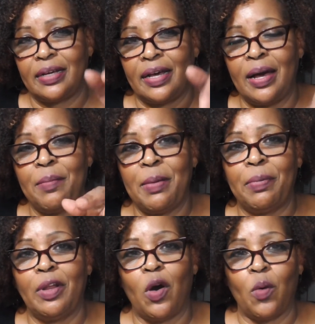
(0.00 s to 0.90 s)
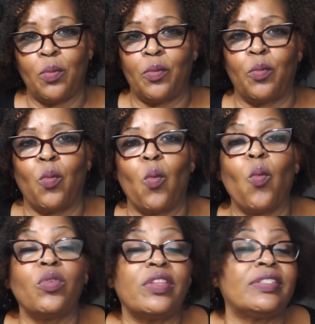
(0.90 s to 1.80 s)
Comment below
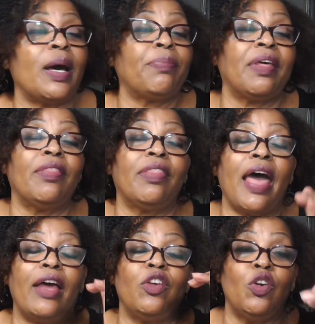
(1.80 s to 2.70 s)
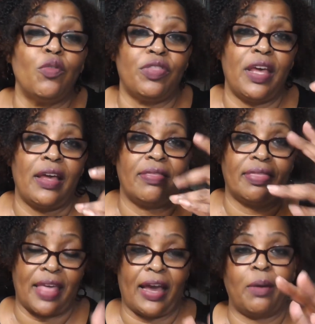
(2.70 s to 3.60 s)
something that you
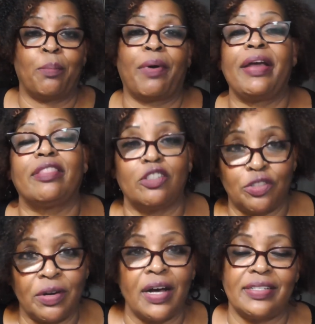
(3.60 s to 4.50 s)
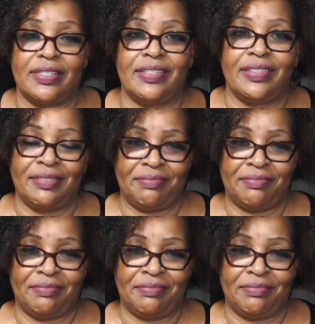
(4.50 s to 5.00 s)
think that can break the trust.